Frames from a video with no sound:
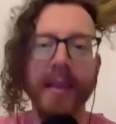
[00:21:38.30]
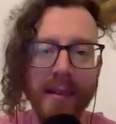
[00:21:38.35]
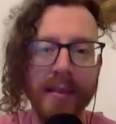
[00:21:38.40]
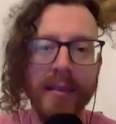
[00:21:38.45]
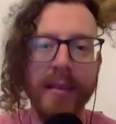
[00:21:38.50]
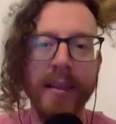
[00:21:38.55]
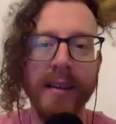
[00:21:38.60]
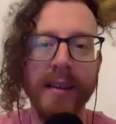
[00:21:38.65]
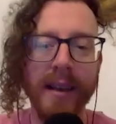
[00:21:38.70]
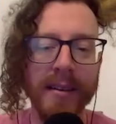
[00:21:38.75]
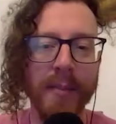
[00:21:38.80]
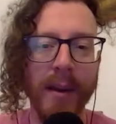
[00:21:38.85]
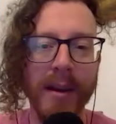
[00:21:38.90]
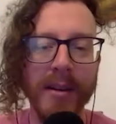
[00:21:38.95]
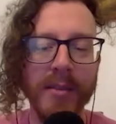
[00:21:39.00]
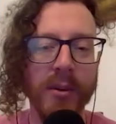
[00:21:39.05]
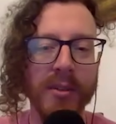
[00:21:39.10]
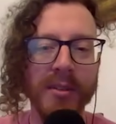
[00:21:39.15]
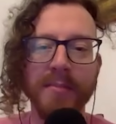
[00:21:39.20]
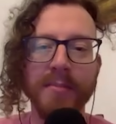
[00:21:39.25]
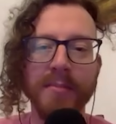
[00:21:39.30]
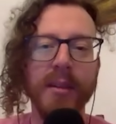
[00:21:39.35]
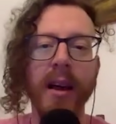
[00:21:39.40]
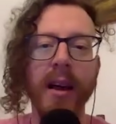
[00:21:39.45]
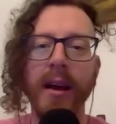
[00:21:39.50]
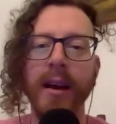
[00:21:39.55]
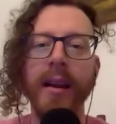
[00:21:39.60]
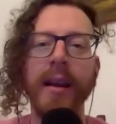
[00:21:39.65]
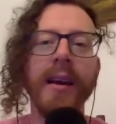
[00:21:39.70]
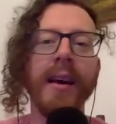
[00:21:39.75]
that the test match wasn't
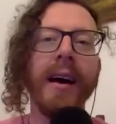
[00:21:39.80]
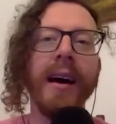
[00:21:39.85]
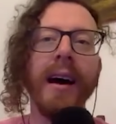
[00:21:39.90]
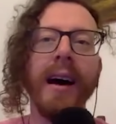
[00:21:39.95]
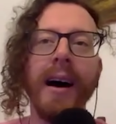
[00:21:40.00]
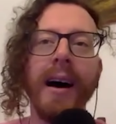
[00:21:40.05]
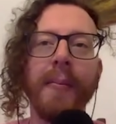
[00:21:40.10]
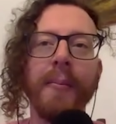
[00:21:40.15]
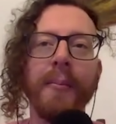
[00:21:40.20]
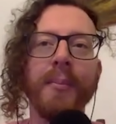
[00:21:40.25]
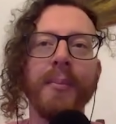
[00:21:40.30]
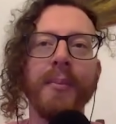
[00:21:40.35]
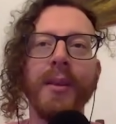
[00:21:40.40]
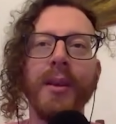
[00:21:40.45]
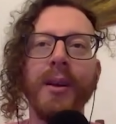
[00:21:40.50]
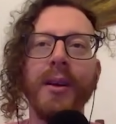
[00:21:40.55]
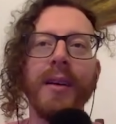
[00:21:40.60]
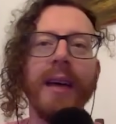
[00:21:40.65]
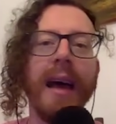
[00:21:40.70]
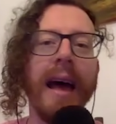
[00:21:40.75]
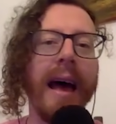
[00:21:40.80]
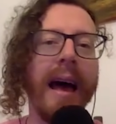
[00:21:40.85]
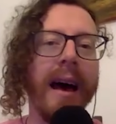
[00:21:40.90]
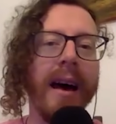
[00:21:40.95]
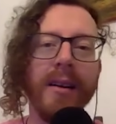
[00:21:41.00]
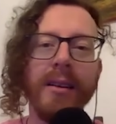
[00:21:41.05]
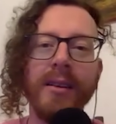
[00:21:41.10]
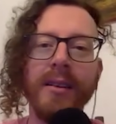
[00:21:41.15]
played. How